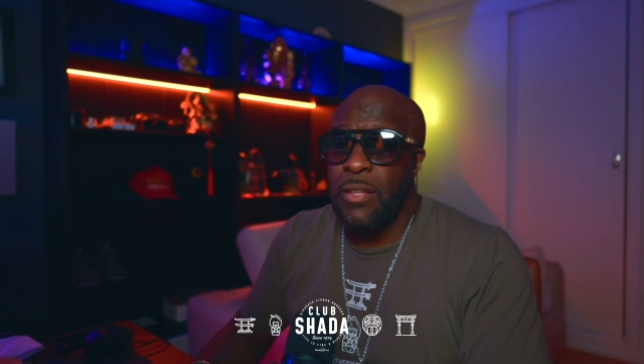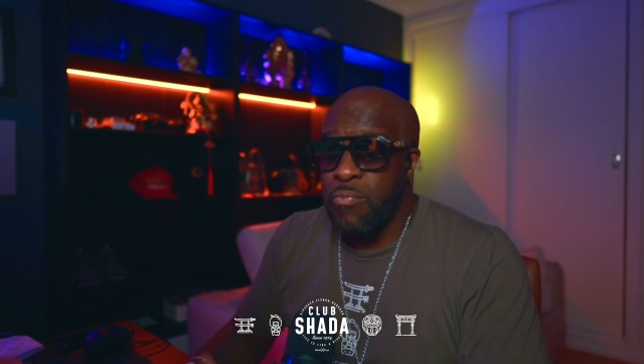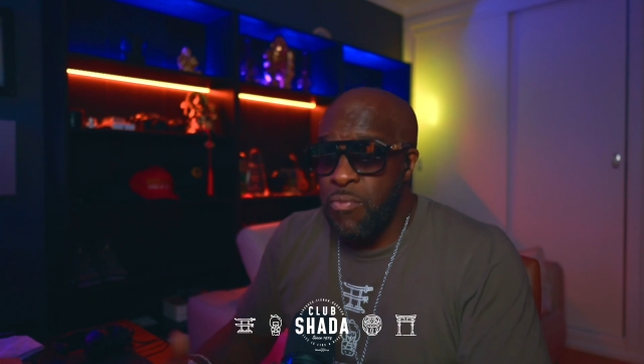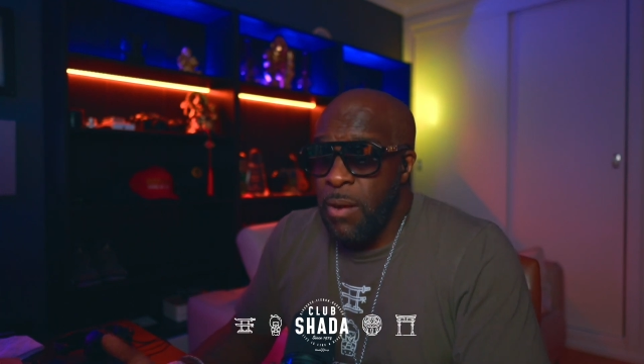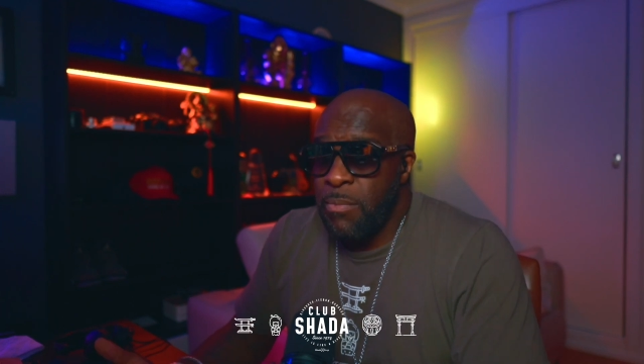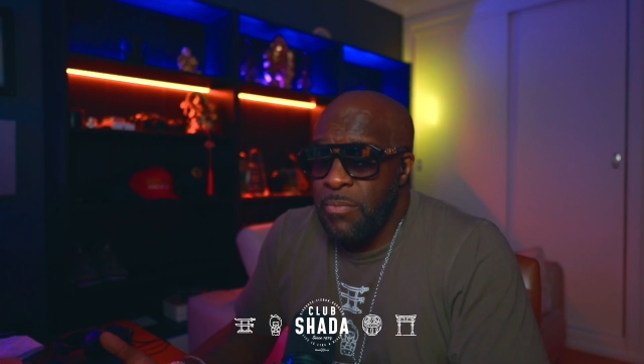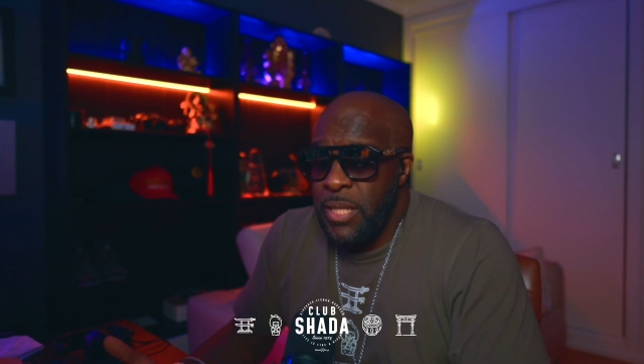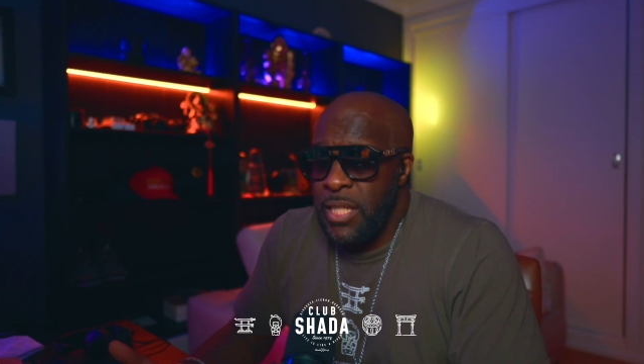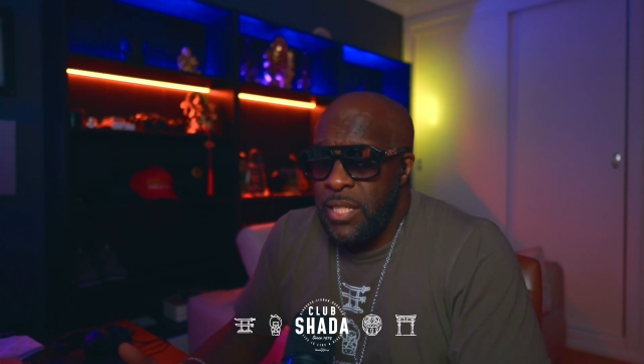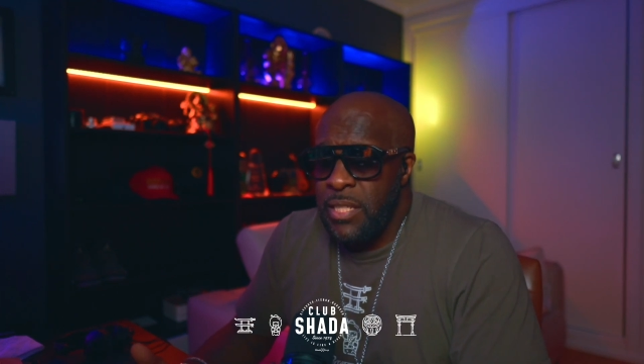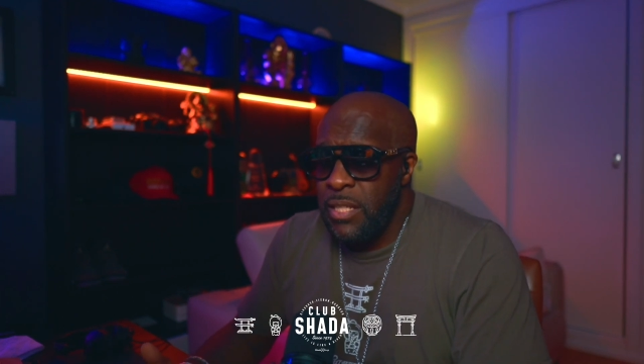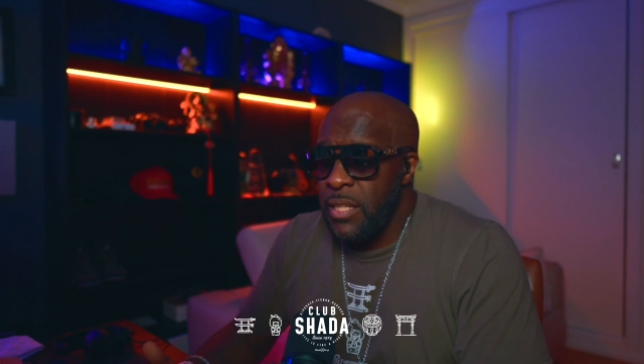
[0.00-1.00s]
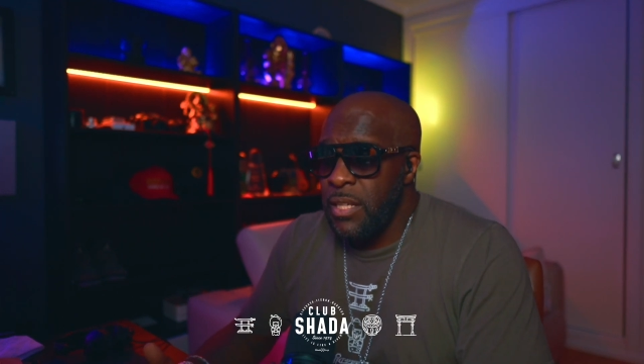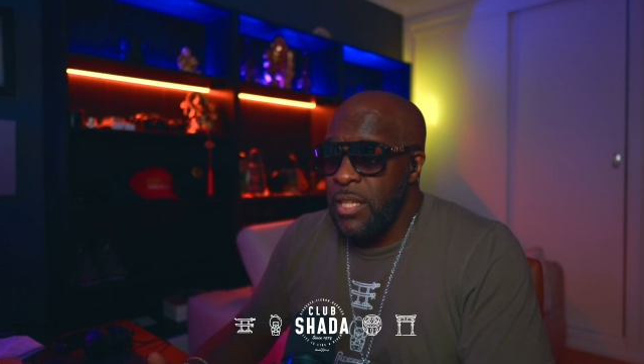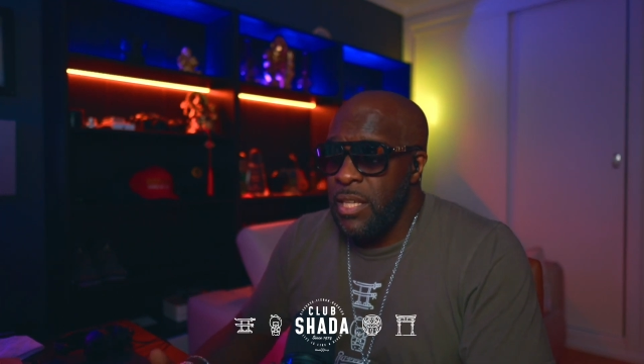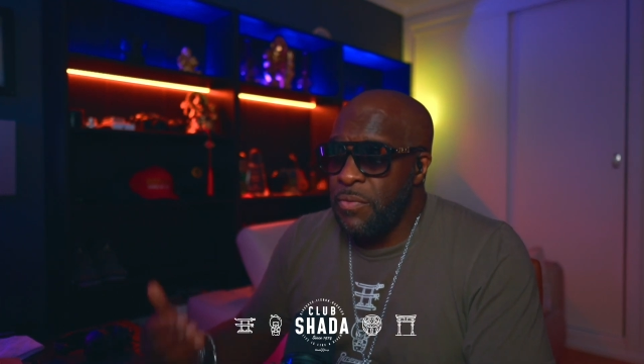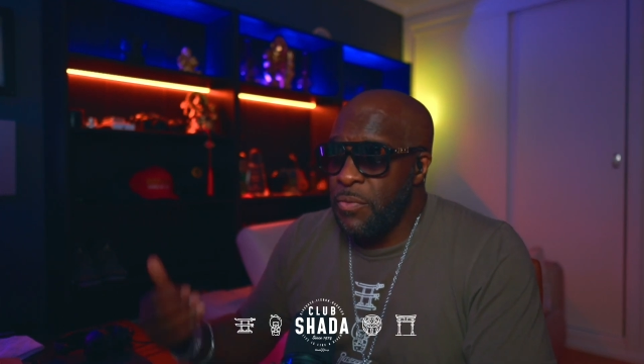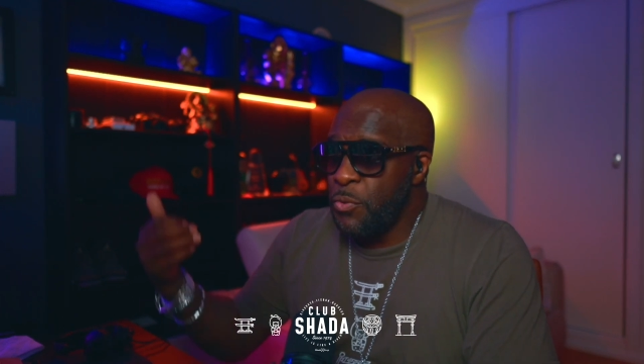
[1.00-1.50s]
The problem is,
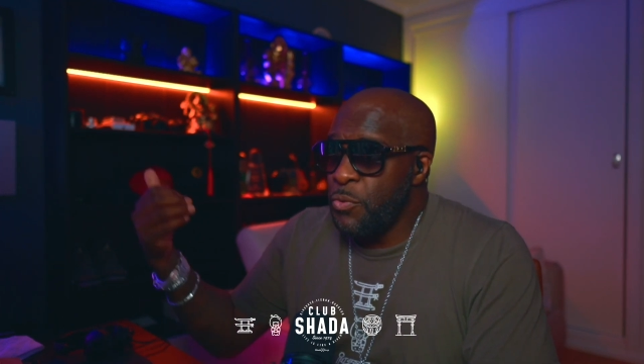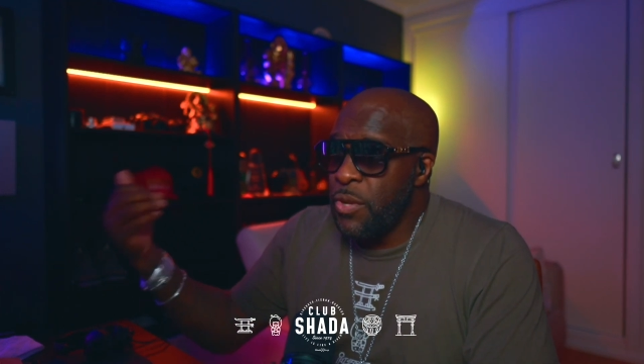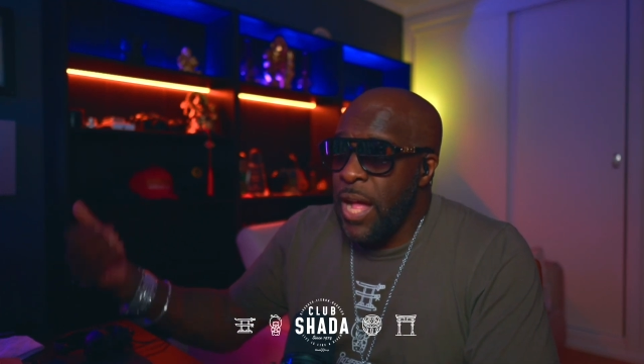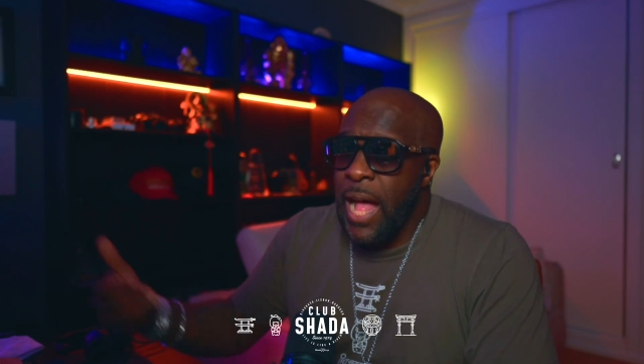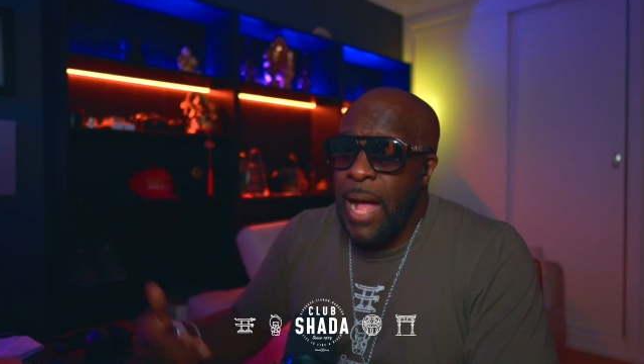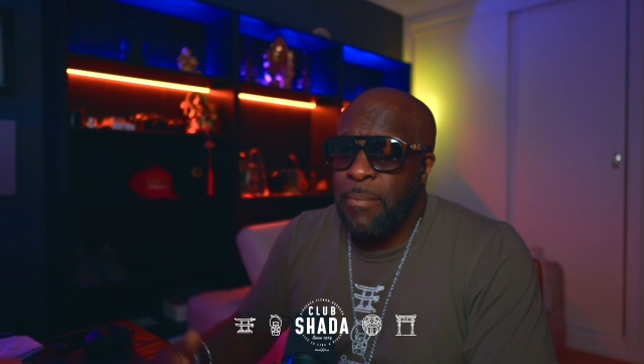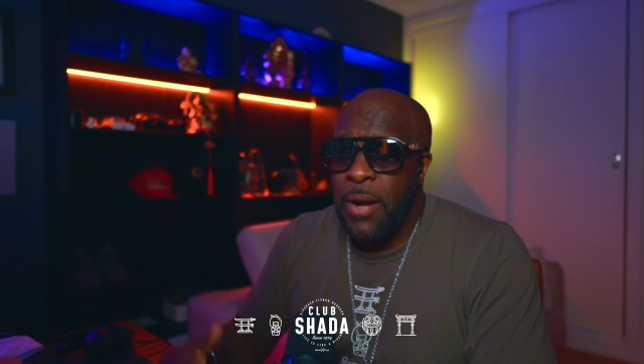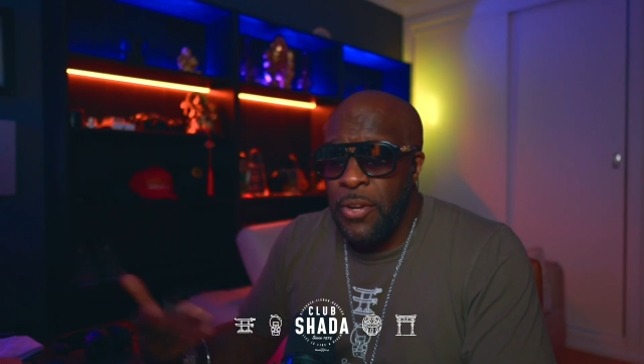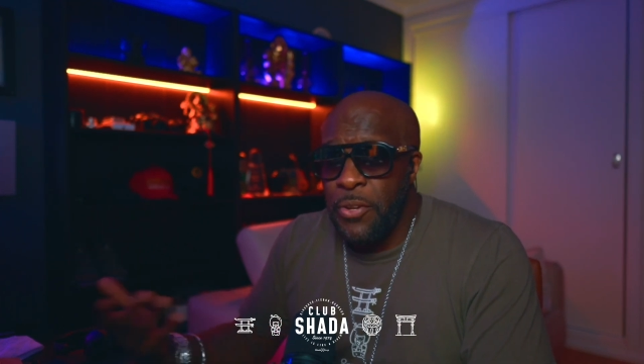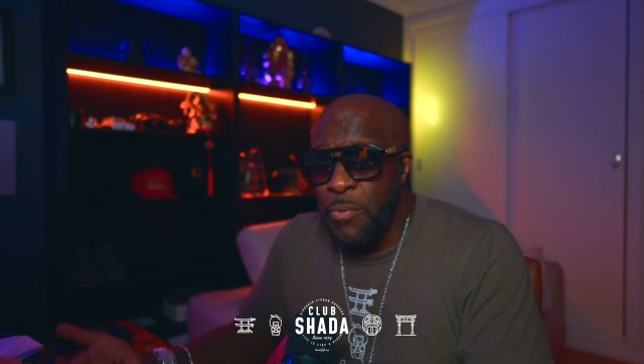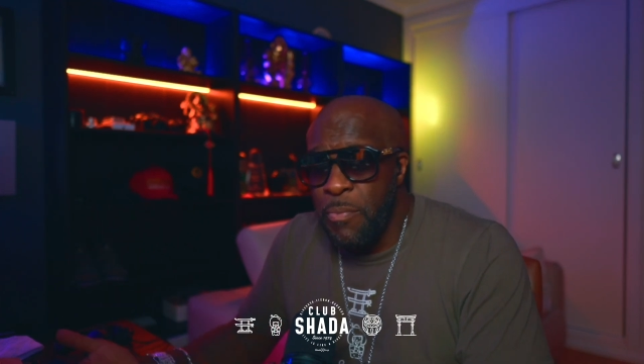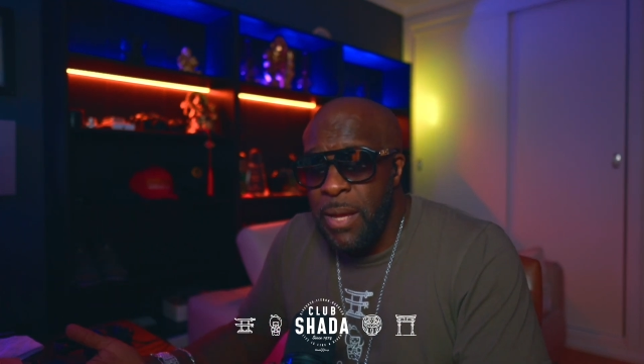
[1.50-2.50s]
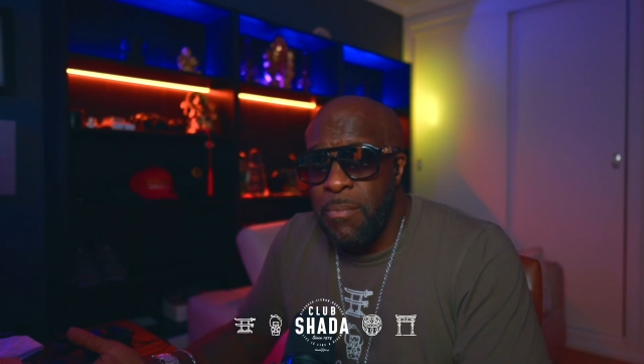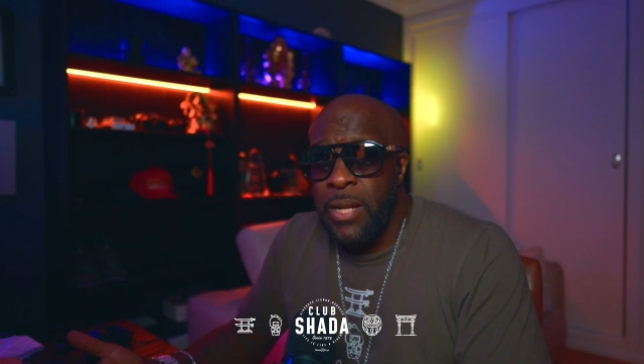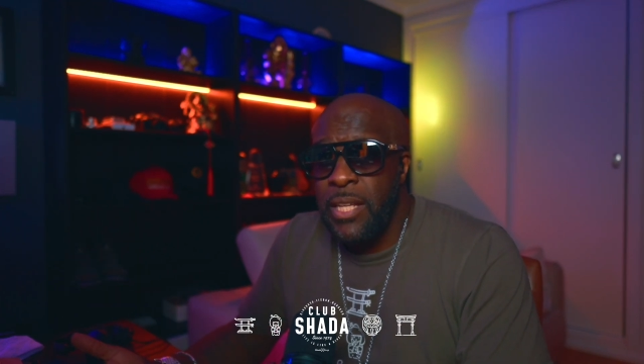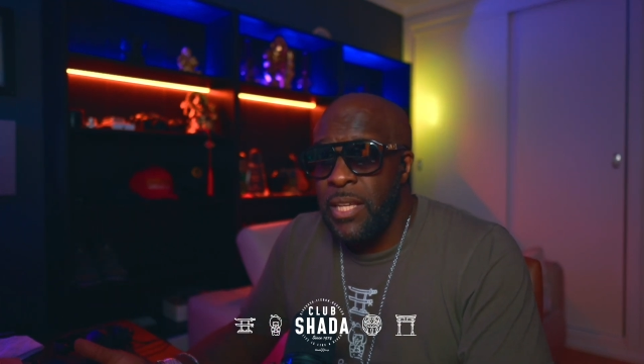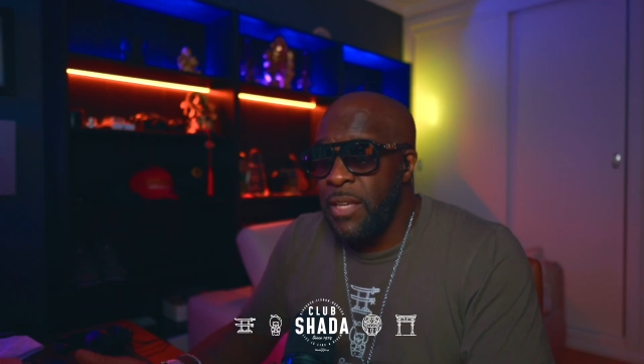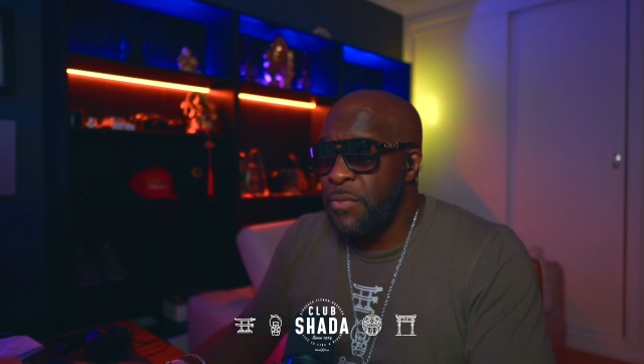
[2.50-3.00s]
if you do the app, how do you make
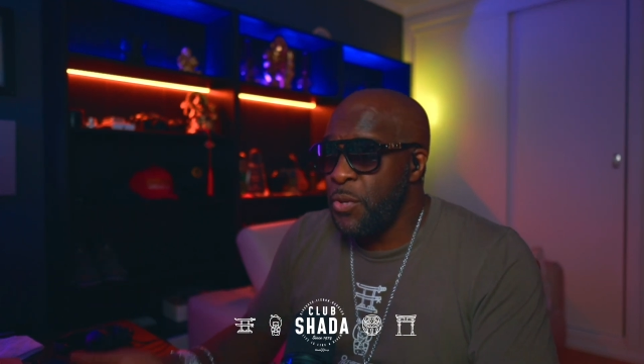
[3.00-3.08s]
money?